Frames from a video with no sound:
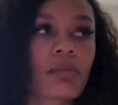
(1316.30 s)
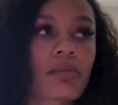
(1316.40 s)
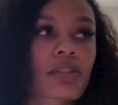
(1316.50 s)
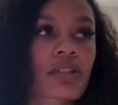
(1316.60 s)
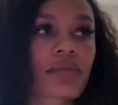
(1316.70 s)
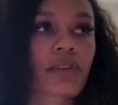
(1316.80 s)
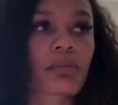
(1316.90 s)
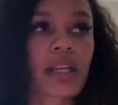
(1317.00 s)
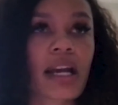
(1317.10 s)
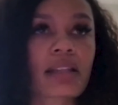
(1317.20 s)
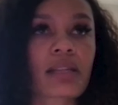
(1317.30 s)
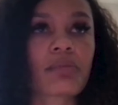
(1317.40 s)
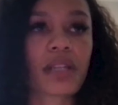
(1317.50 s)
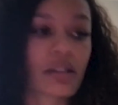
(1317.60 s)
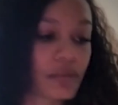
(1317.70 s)
So for me, I
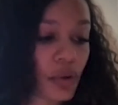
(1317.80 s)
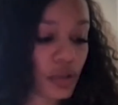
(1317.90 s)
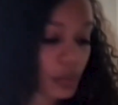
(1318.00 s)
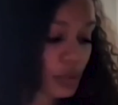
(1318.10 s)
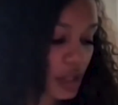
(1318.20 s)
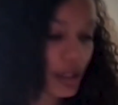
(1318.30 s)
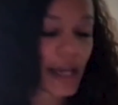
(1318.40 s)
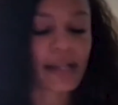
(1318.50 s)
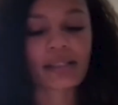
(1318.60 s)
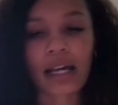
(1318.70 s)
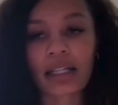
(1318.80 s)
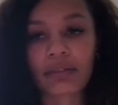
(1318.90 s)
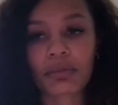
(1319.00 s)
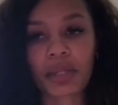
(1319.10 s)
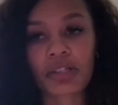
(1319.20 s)
think being vulnerable online has kind of
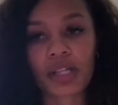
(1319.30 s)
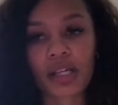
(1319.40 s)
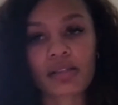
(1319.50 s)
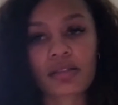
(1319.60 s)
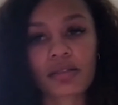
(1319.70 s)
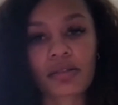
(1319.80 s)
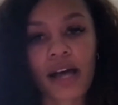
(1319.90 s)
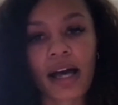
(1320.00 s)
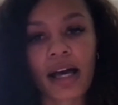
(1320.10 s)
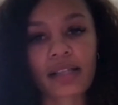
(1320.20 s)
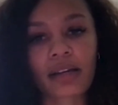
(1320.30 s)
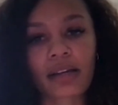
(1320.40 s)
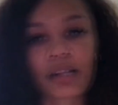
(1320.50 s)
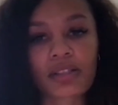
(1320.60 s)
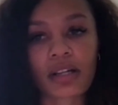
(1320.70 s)
given me a chance to do that, because
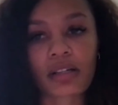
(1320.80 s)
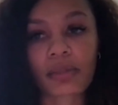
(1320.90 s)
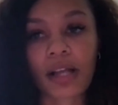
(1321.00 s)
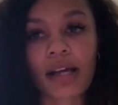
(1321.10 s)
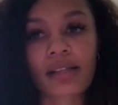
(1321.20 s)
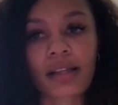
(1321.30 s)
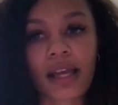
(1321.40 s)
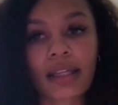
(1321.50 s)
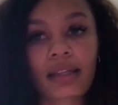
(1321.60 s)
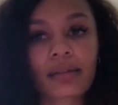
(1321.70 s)
I've really started to realize that like